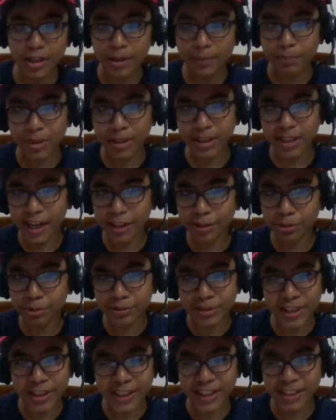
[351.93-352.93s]
but I
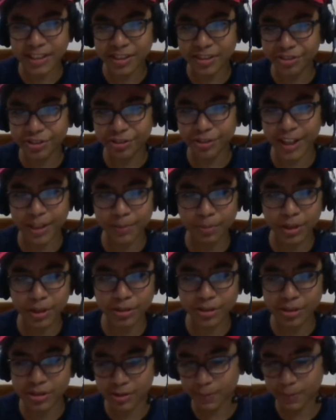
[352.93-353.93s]
don't think it is great because